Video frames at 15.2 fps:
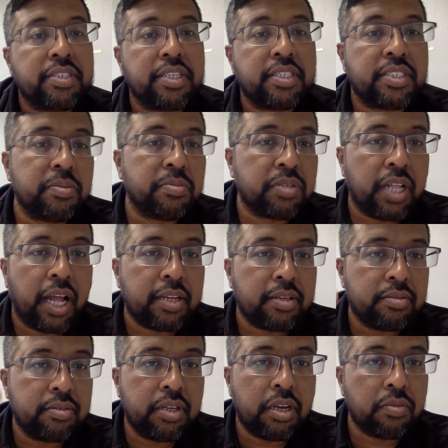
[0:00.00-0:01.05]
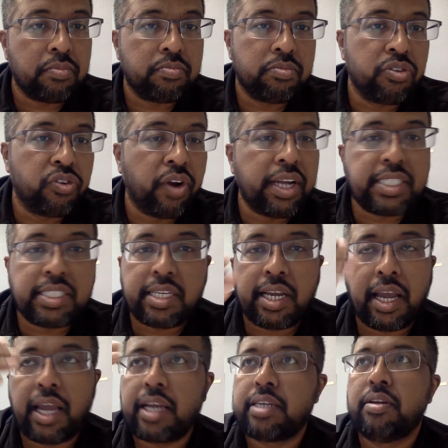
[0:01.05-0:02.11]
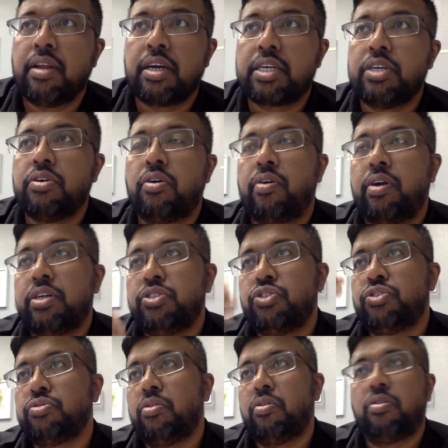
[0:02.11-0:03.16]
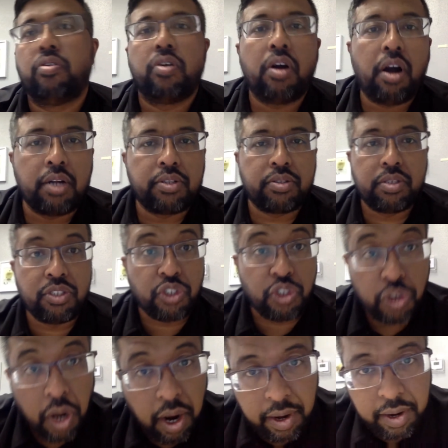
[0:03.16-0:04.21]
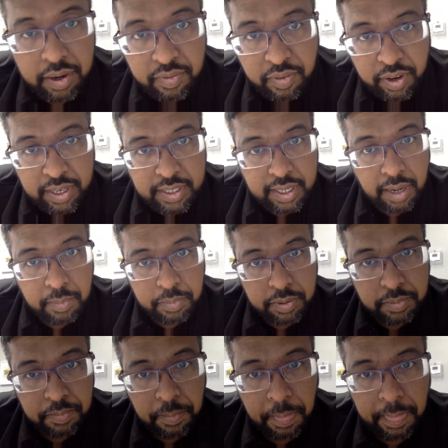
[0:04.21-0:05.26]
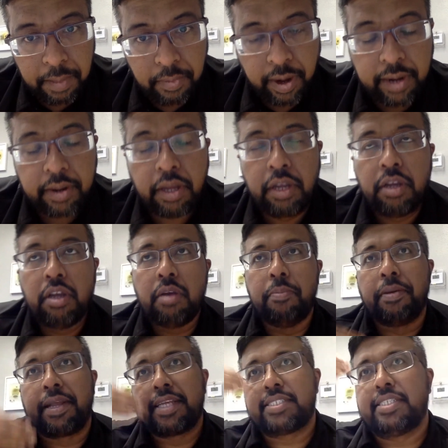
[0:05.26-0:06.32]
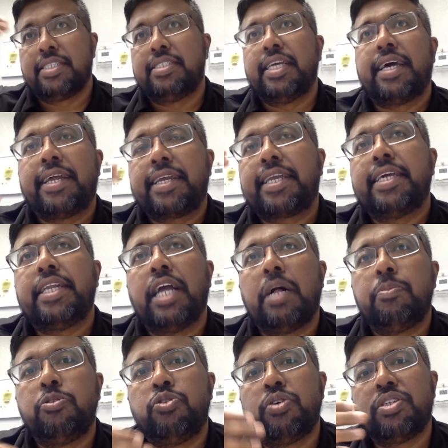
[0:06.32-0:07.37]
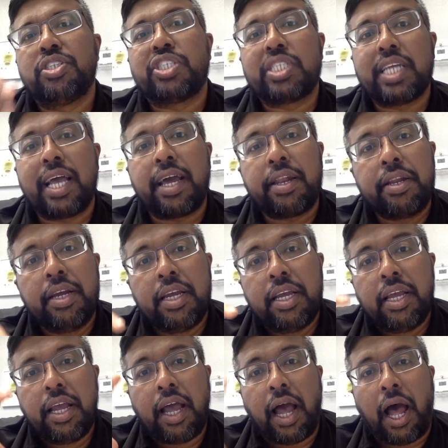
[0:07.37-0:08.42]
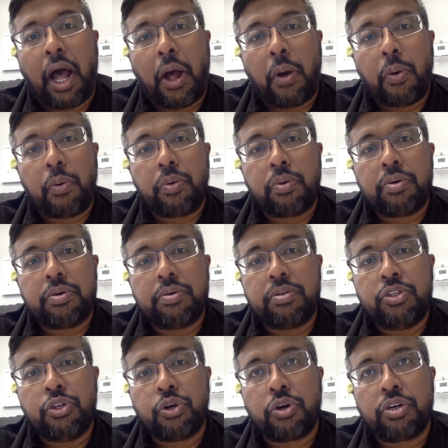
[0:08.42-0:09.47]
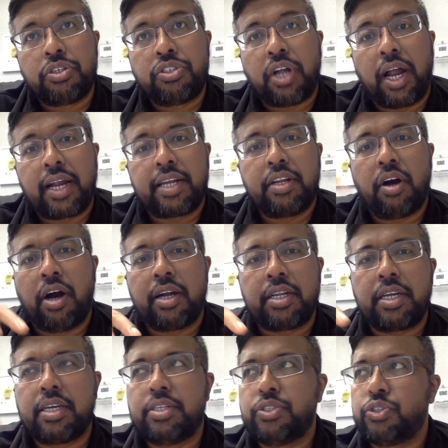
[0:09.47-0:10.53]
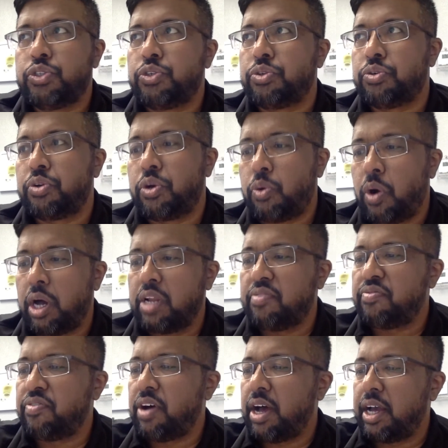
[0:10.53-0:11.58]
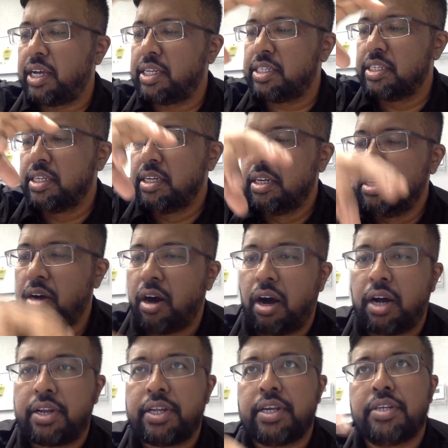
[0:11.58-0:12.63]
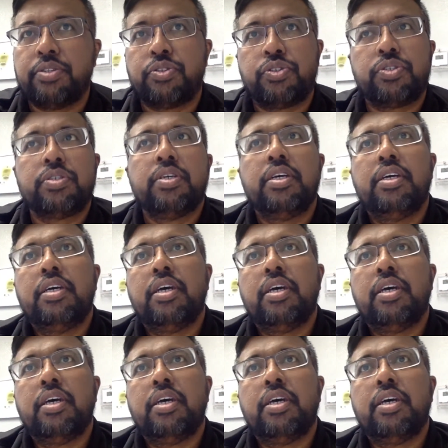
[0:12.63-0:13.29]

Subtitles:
systems like, Crazy Egg, Lucky Orange, or Hotjar, for example, right? Because the data can help you to understand how your target audience, your qualified audience,